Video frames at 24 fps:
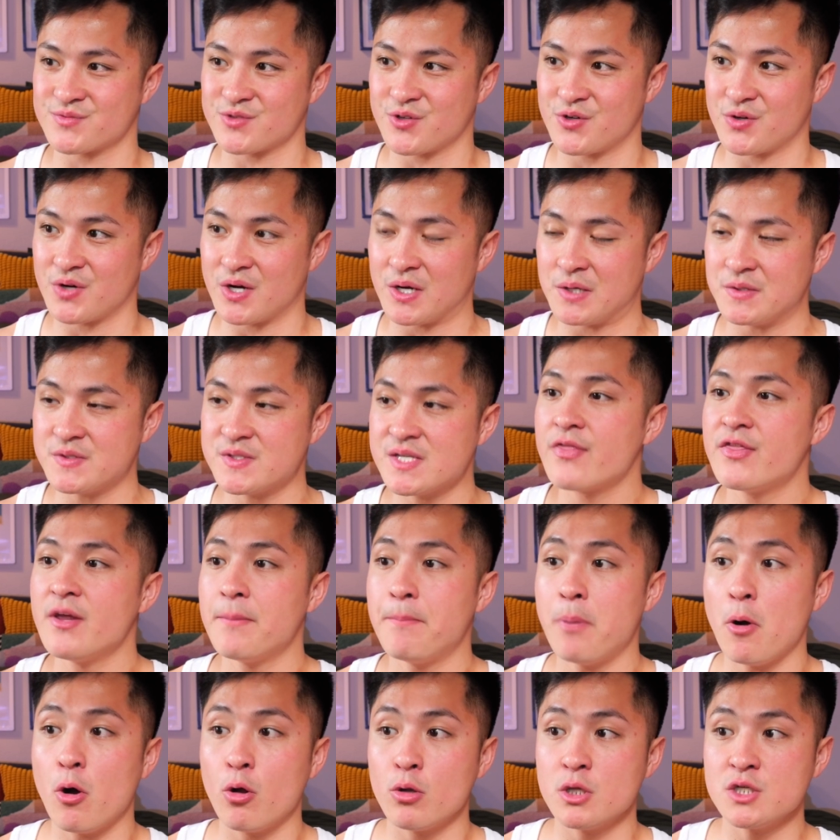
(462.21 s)
Gross. The
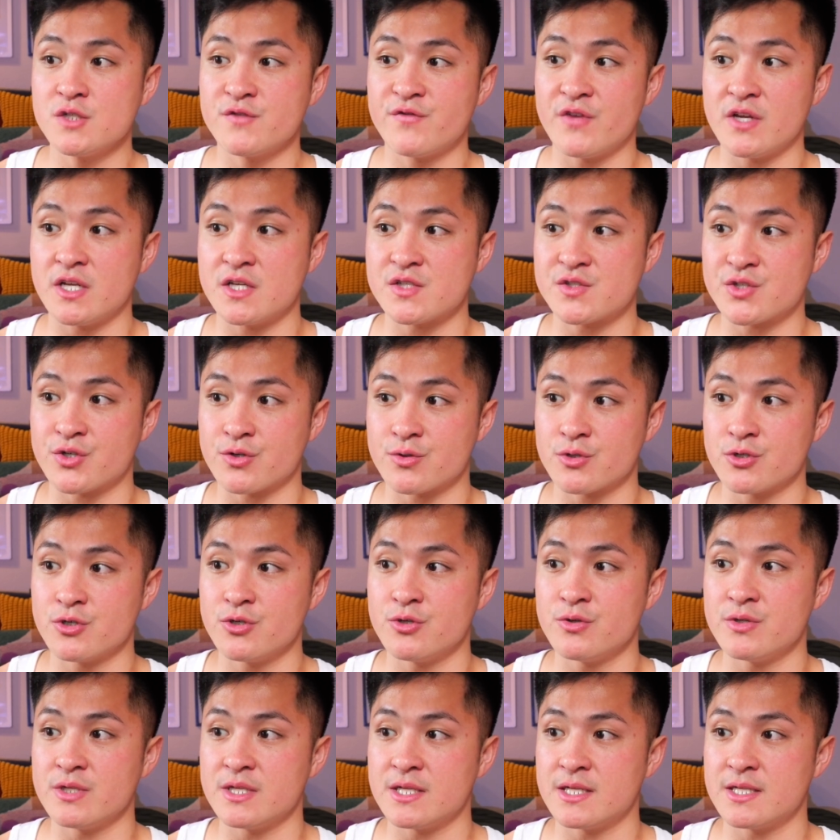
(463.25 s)
Polish fitness guru
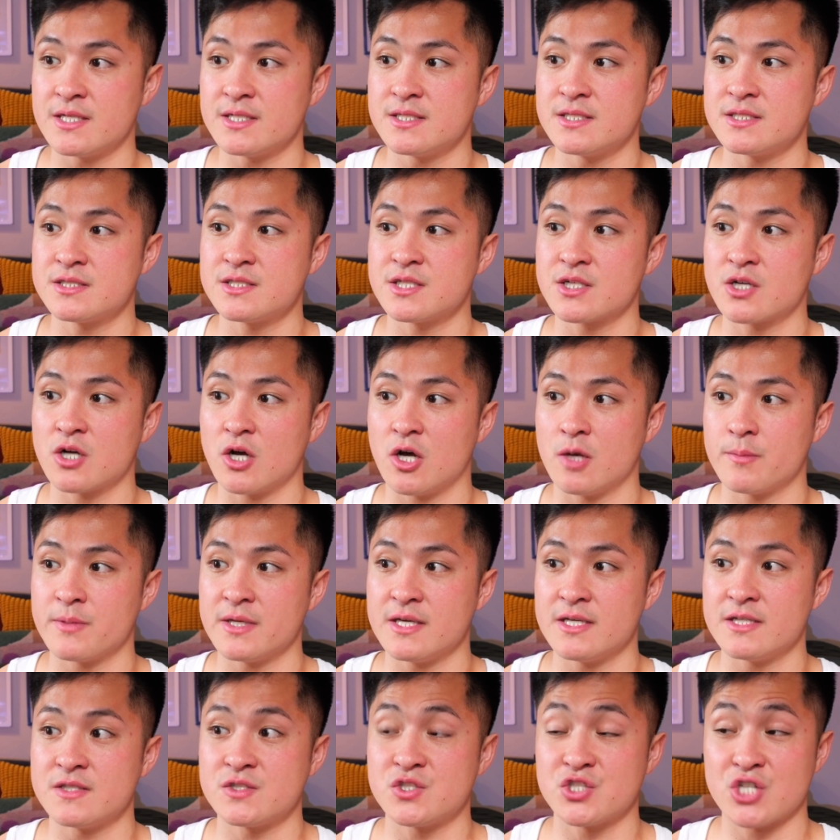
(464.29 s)
who needed to call me
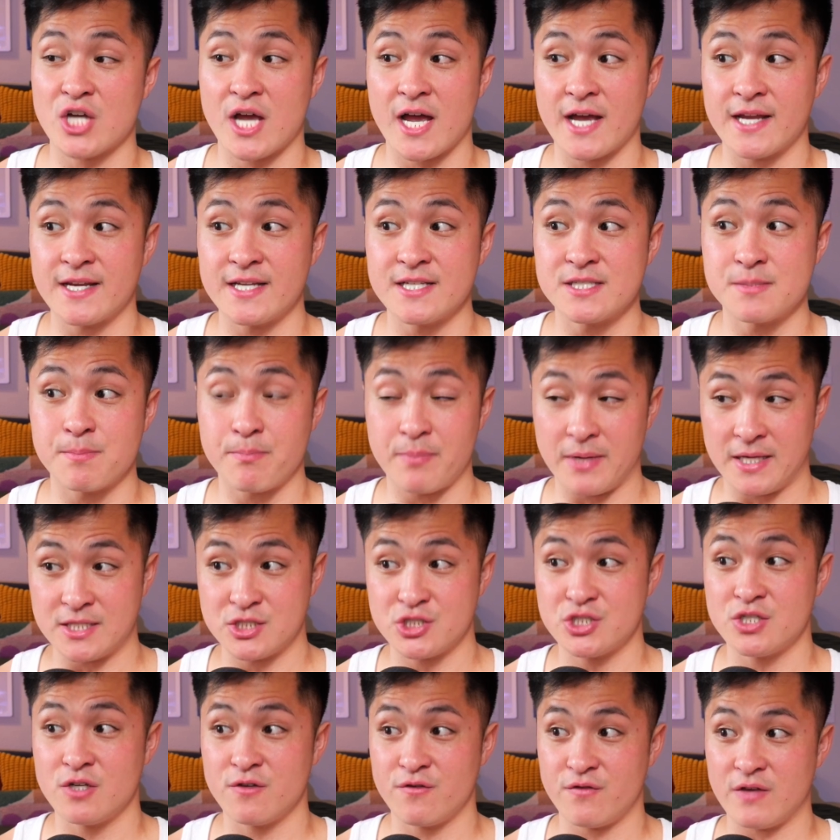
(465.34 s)
his Chinese bitch
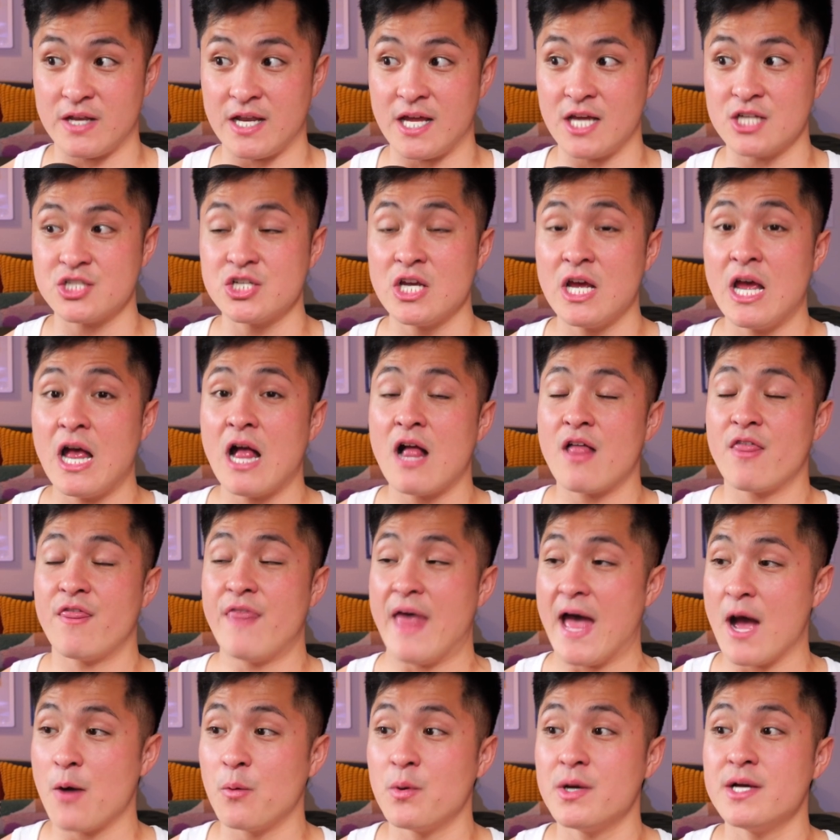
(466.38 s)
to finish.
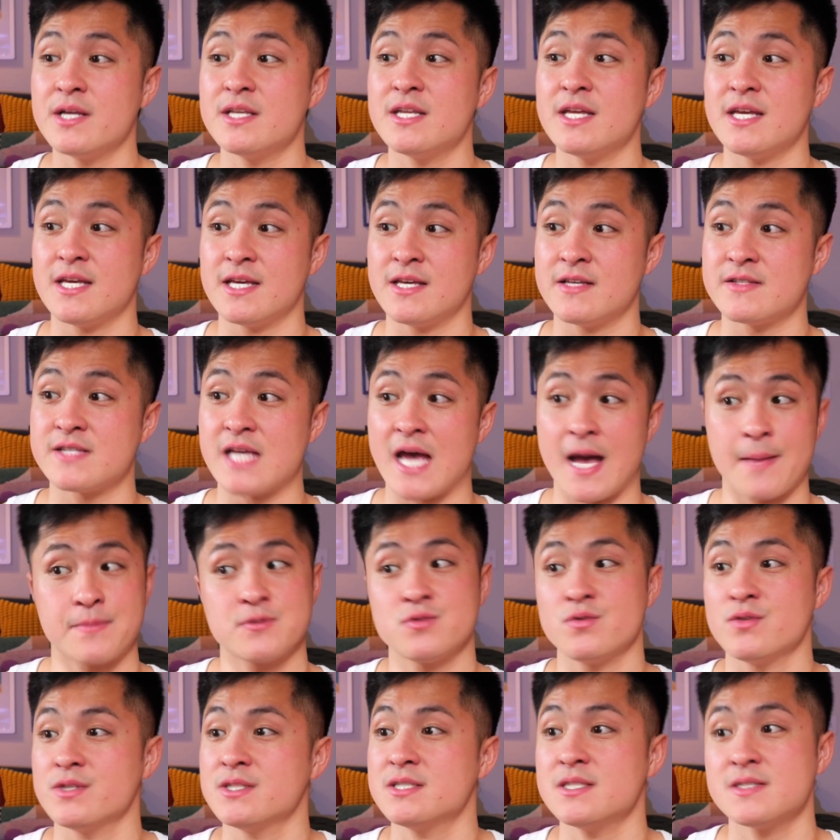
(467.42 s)
That one is
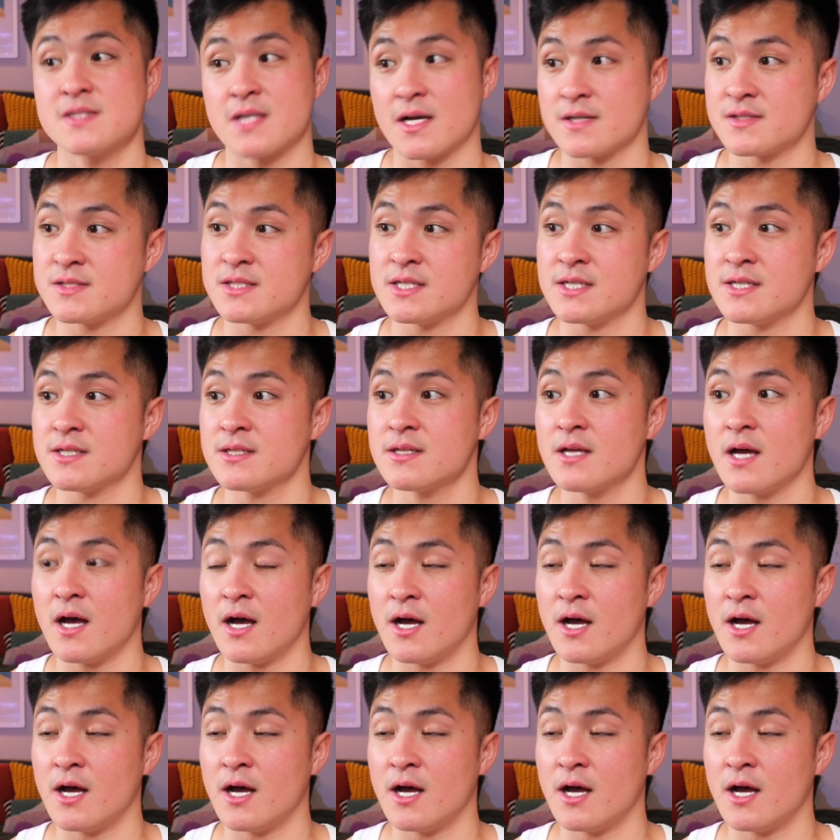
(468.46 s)
absolutely disgusting.